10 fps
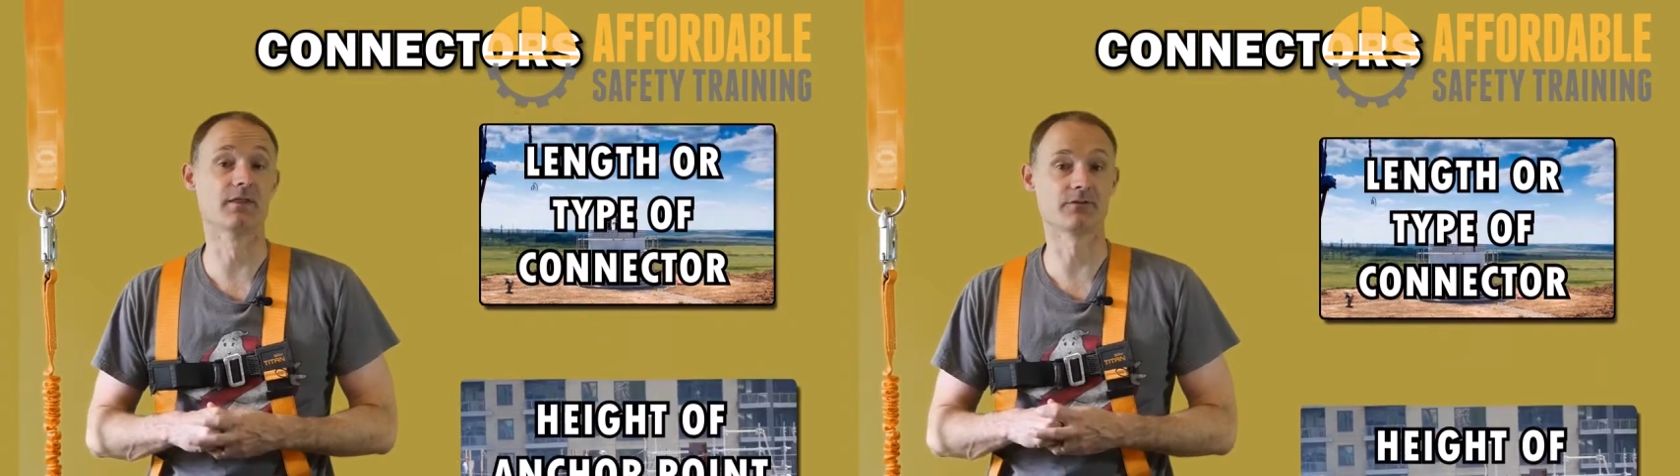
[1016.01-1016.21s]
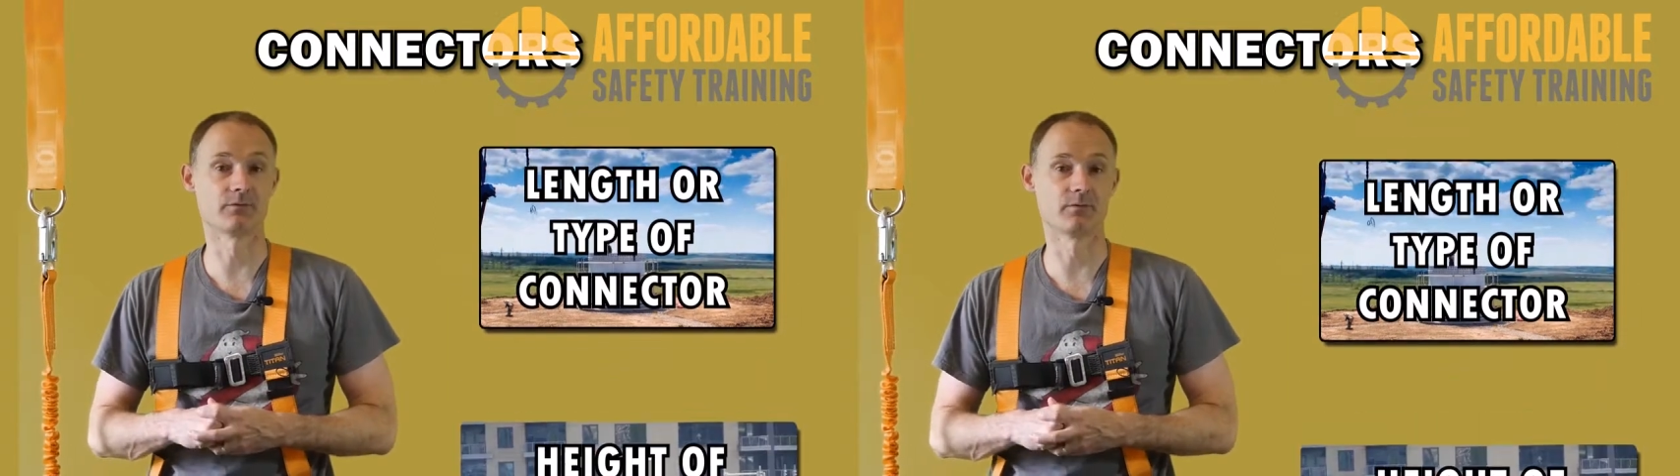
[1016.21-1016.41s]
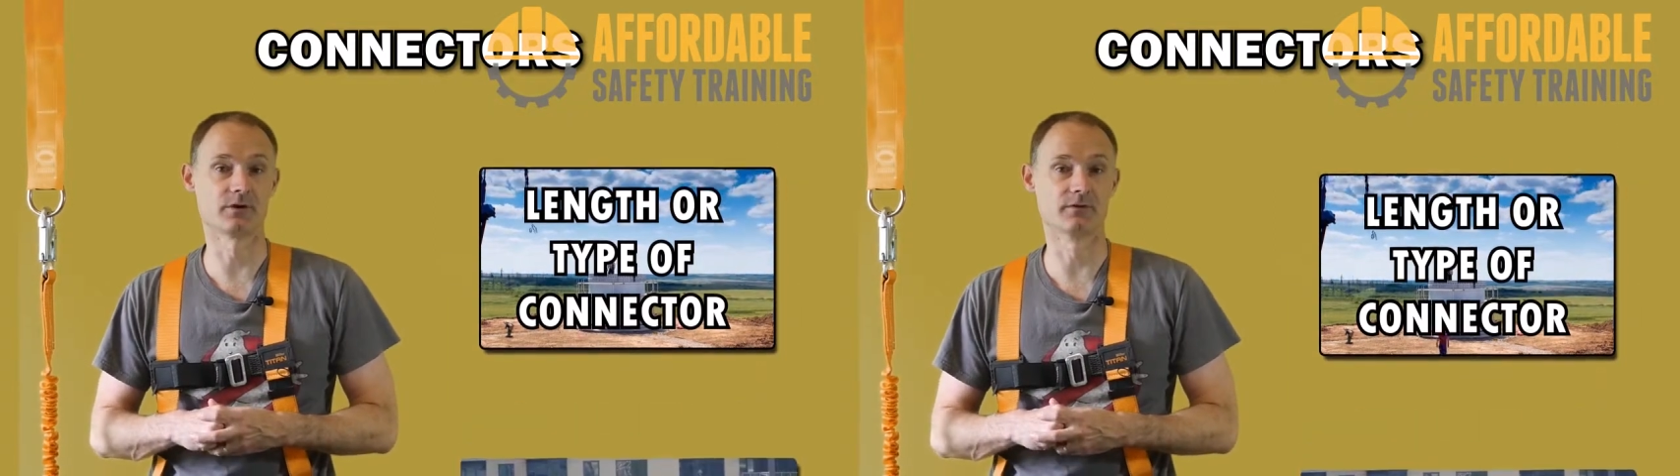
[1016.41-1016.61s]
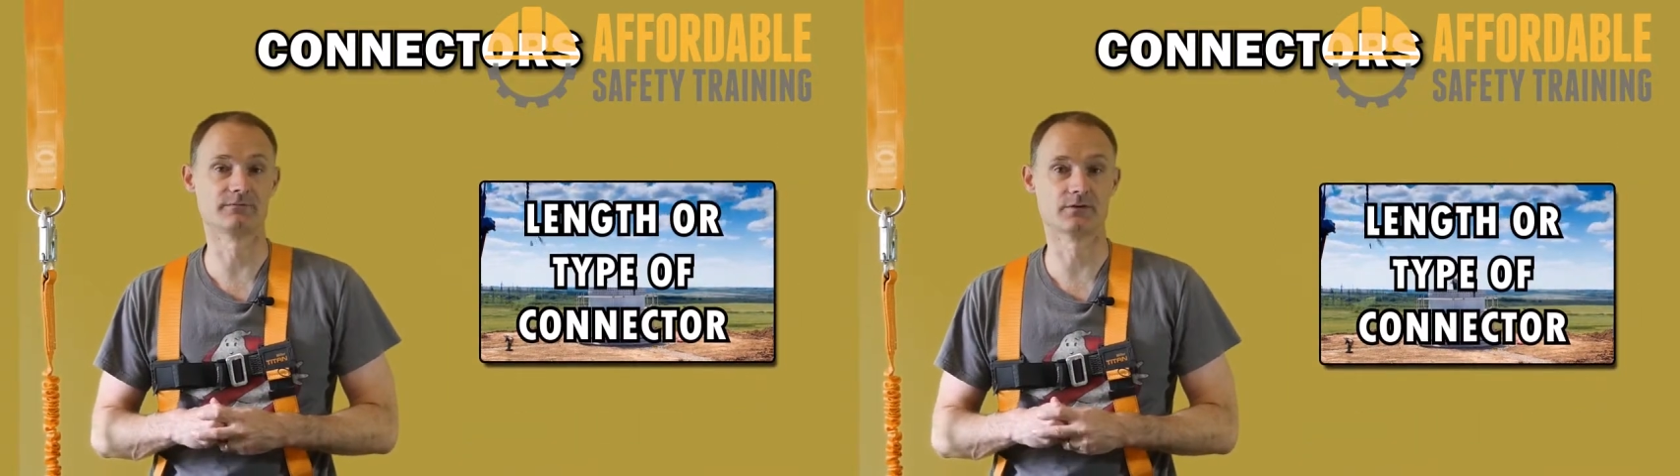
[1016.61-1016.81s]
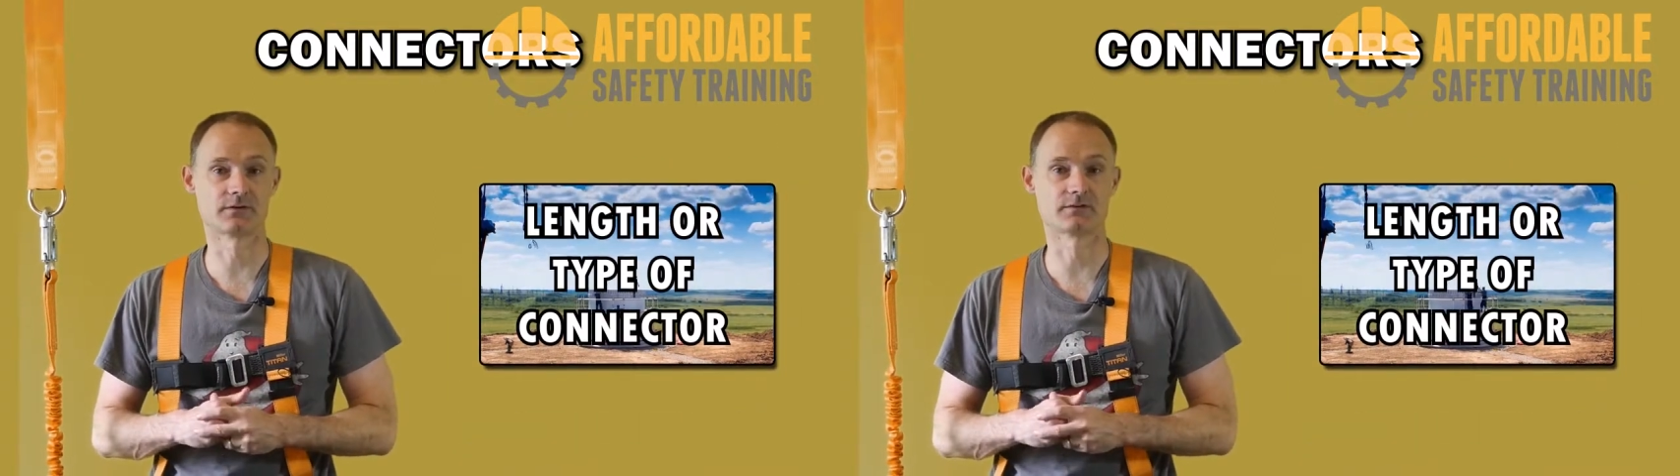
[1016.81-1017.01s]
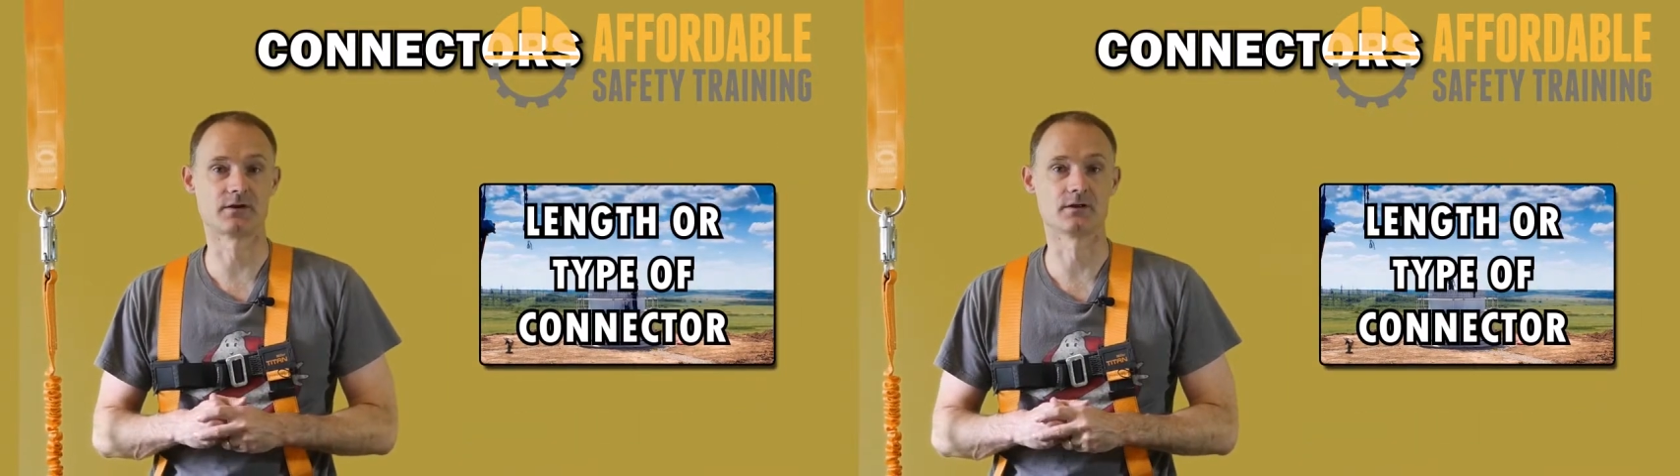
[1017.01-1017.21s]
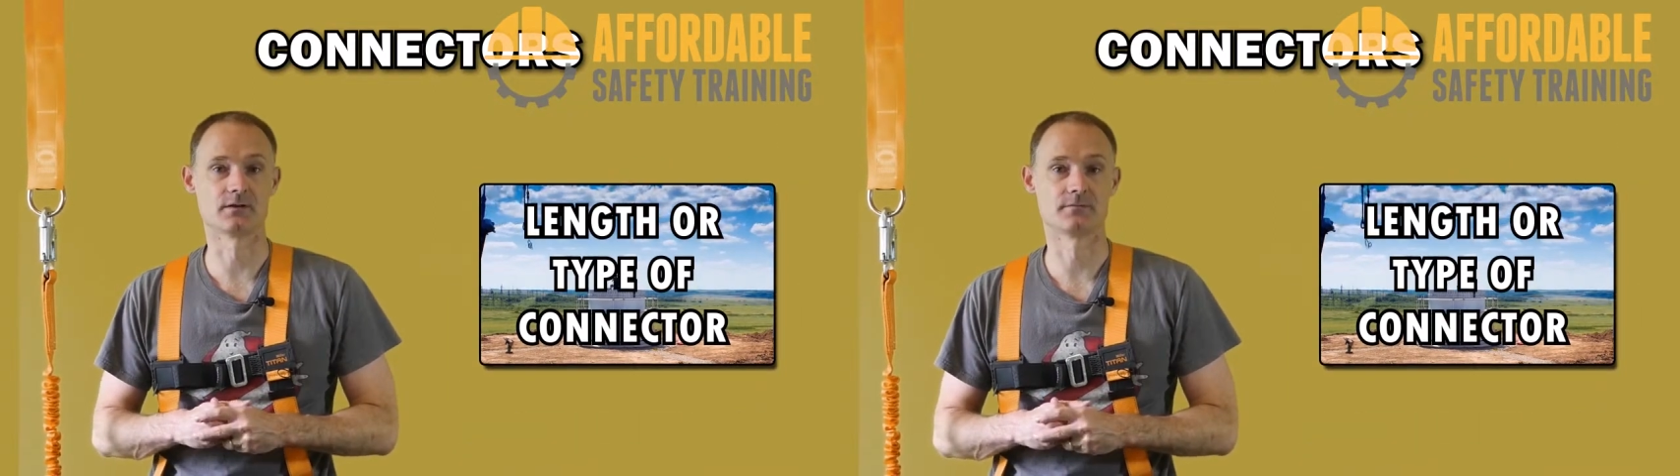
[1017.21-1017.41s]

that's what we're going to focus on.